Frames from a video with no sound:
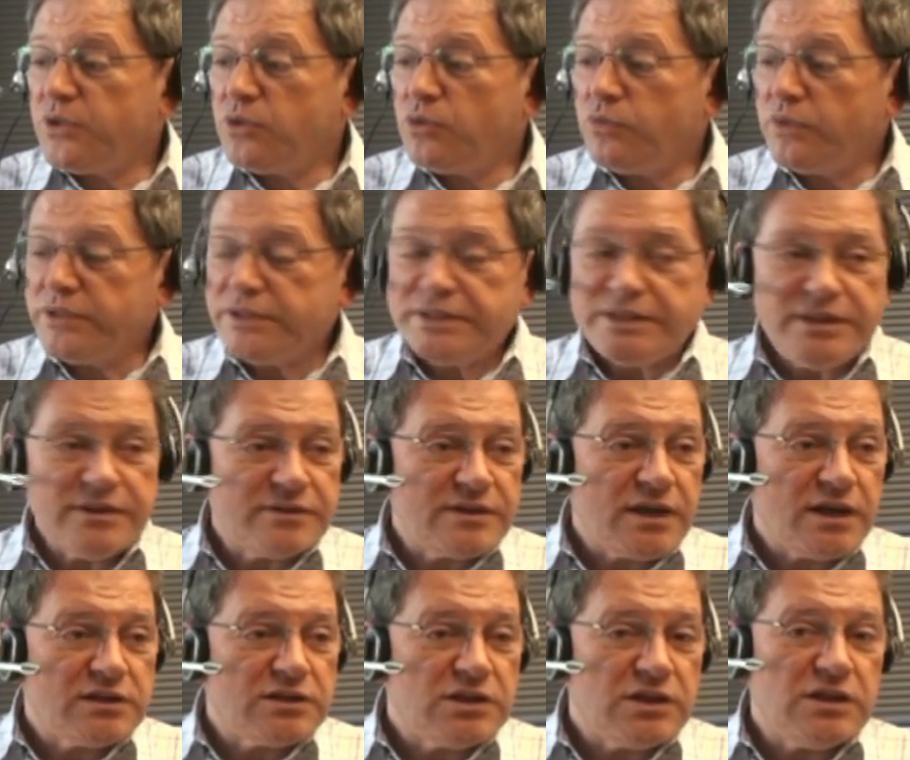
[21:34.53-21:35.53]
You will see
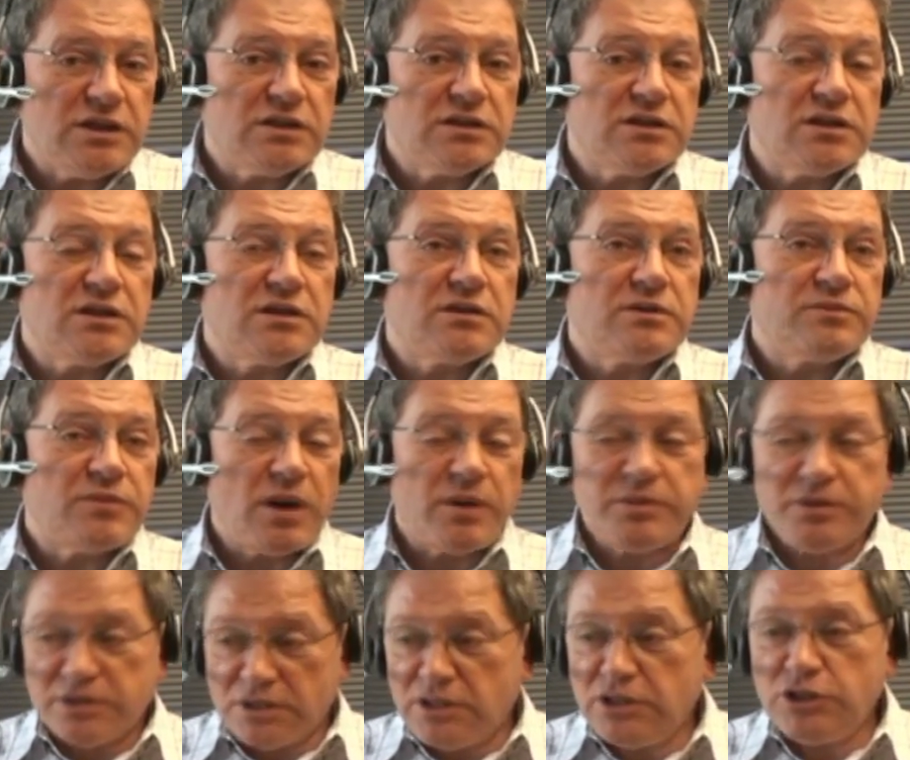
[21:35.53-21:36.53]
that in,
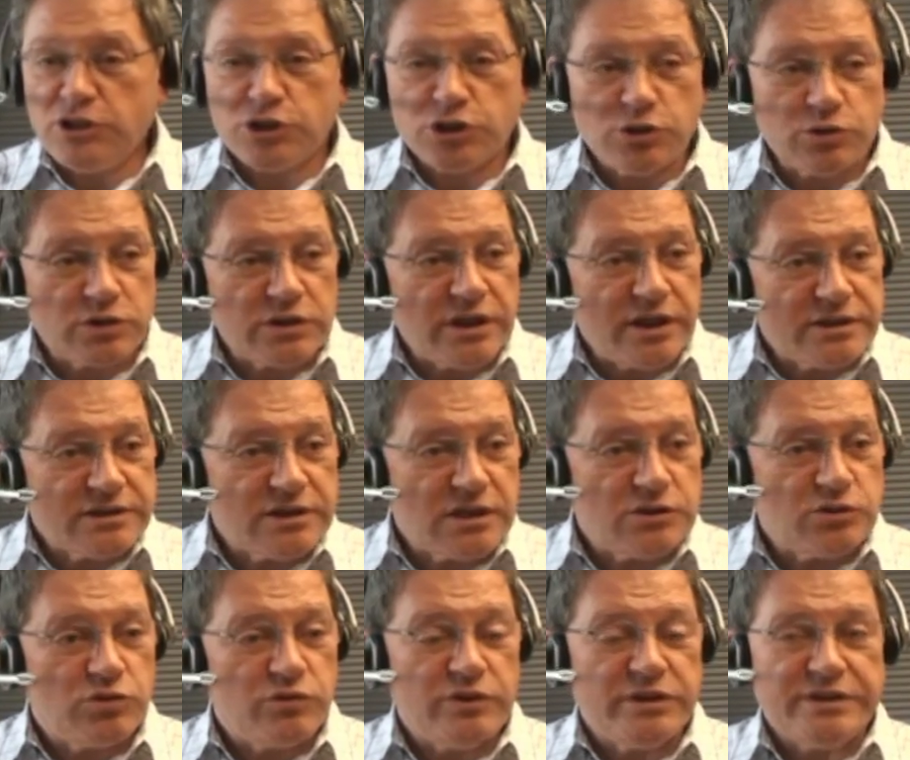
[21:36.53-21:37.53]
issues like
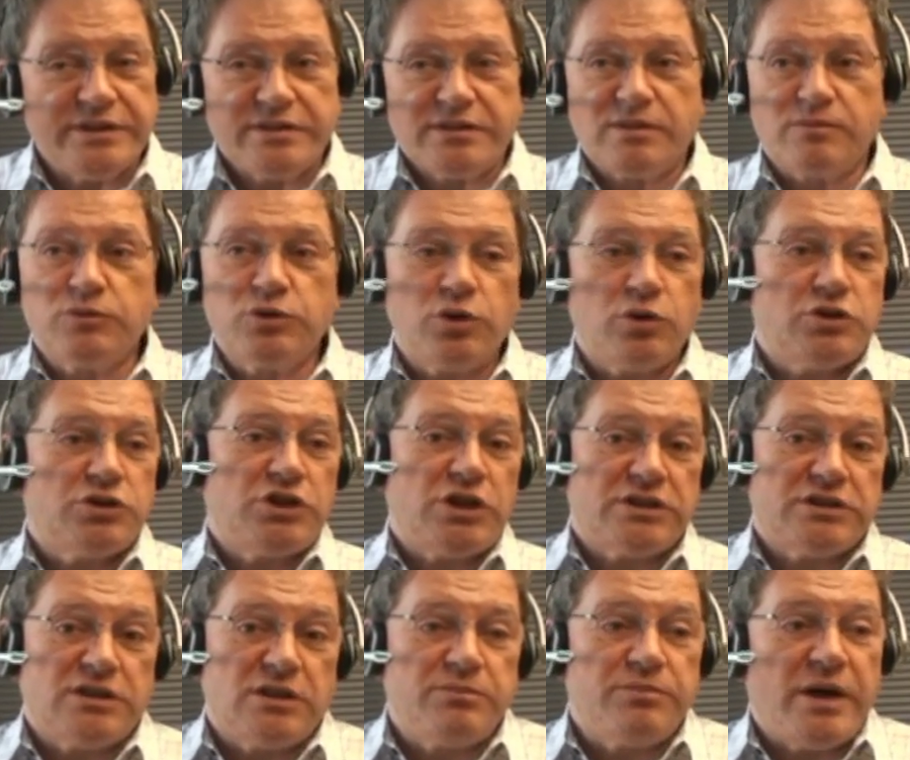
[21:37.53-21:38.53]
that, you will see them not
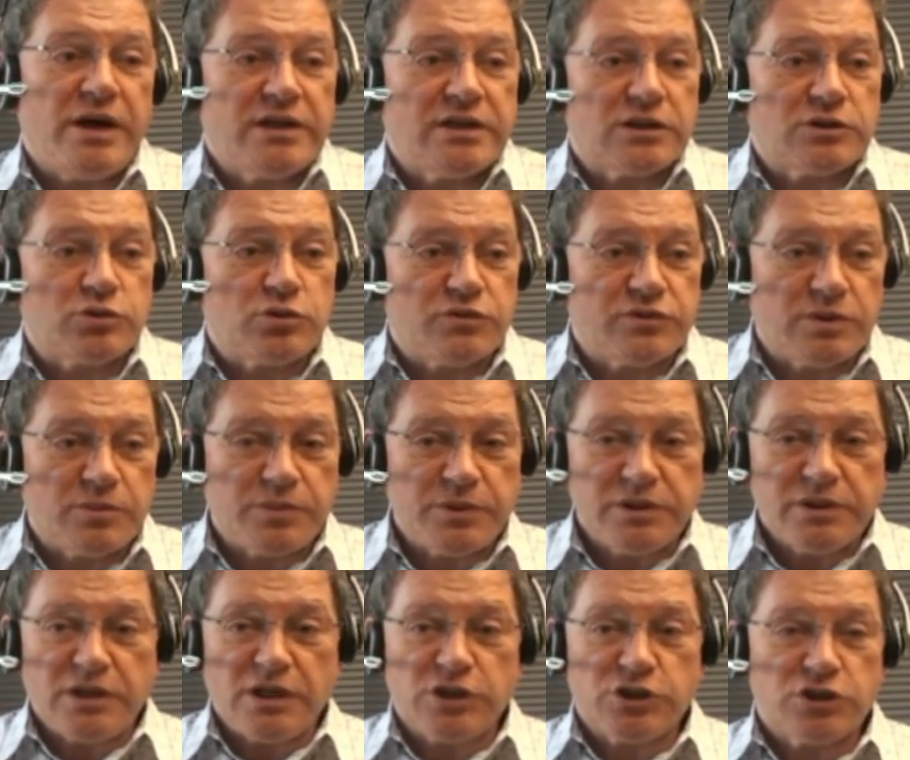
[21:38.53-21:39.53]
just in Microsoft
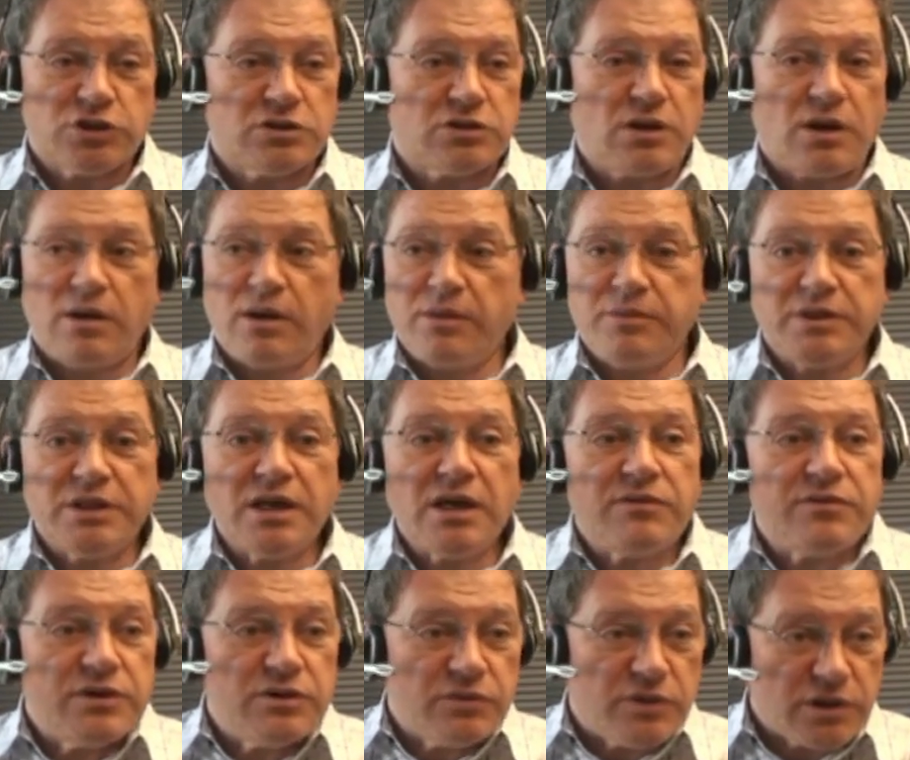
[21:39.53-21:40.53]
applications,
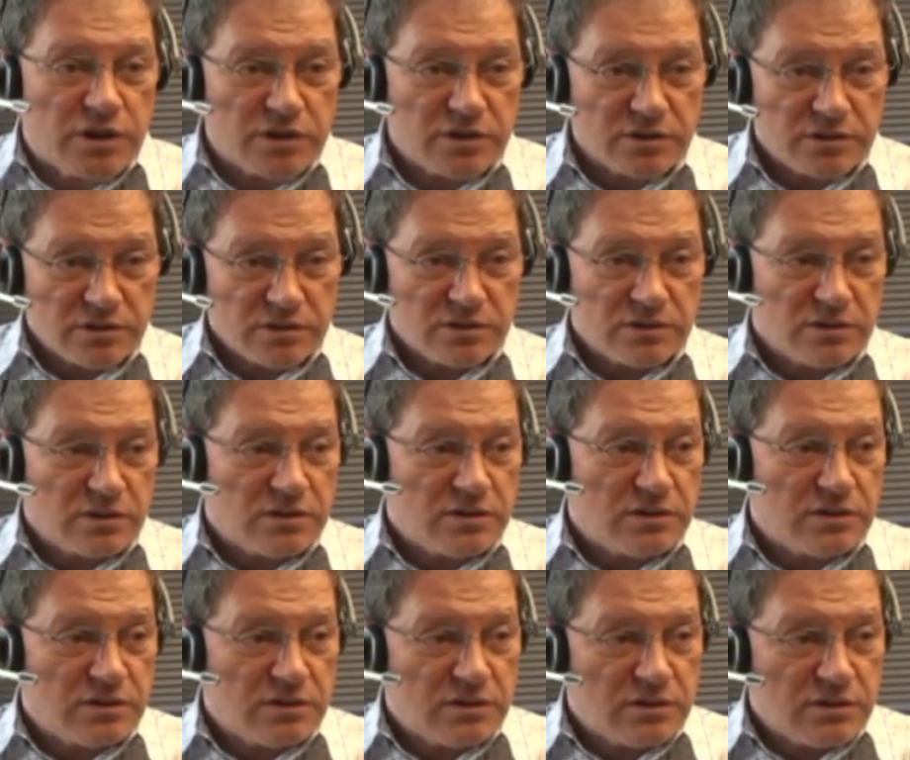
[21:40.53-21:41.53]
everywhere.
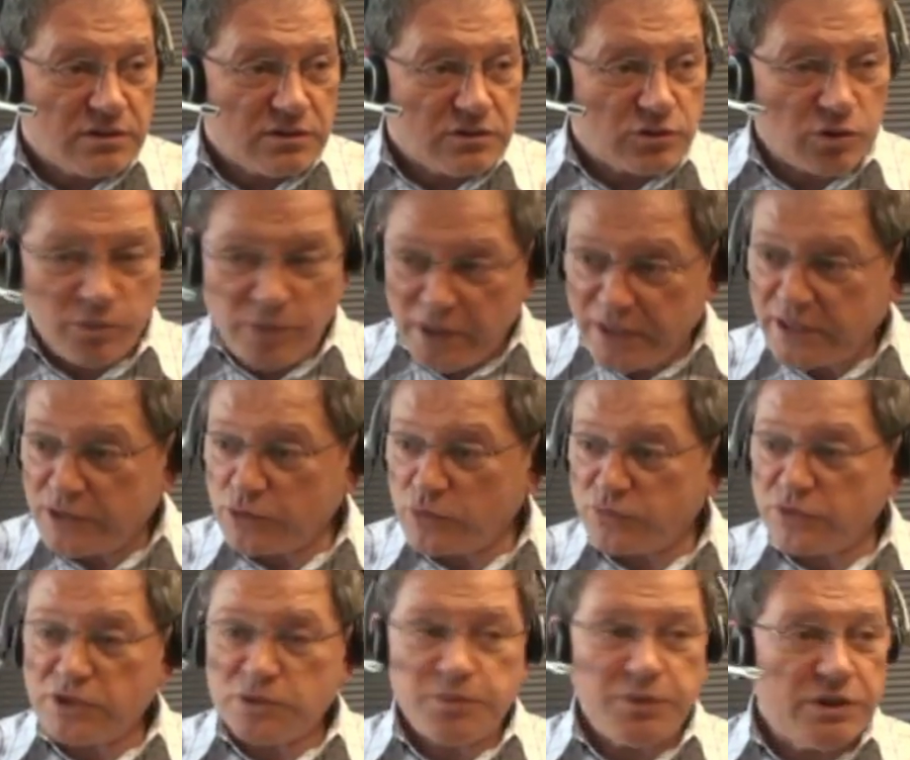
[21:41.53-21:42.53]
So
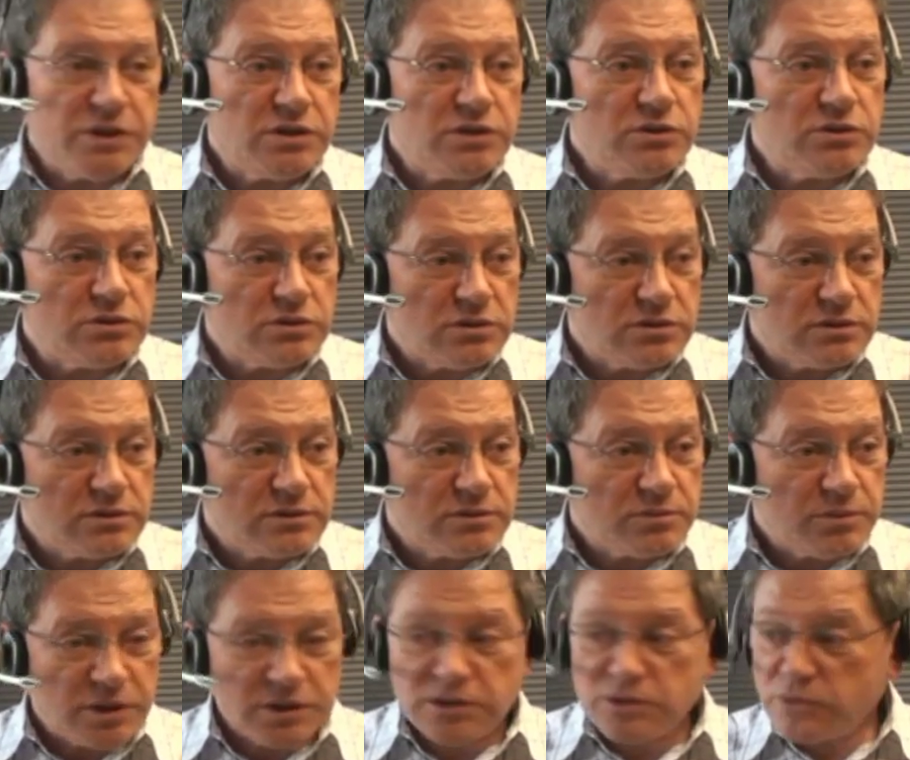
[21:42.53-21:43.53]
Microsoft is pretty good,
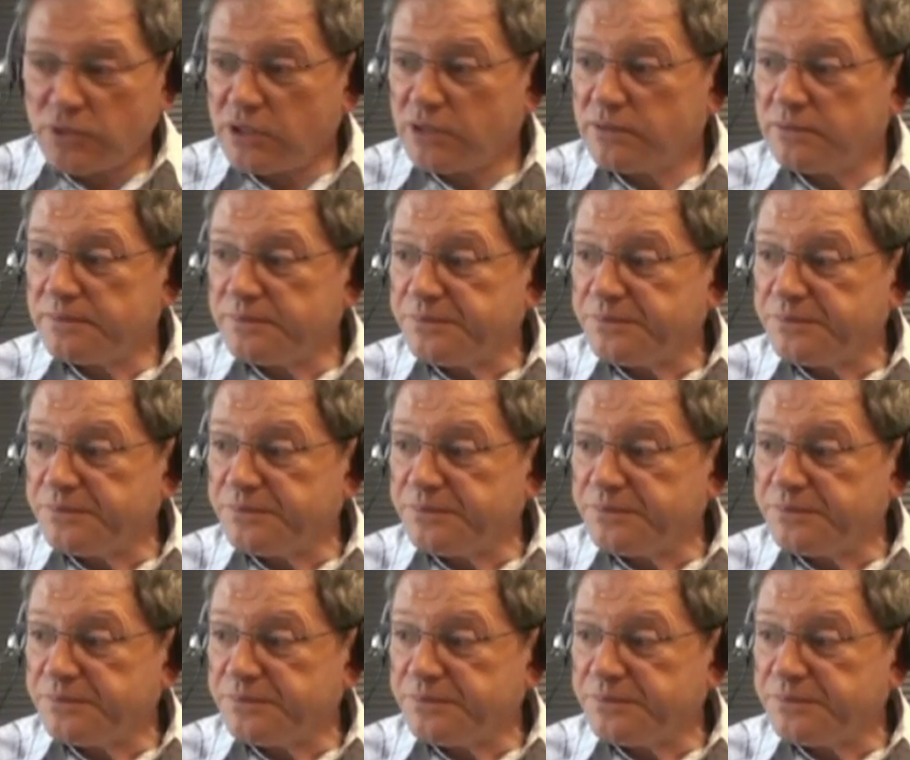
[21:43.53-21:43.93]
by the way.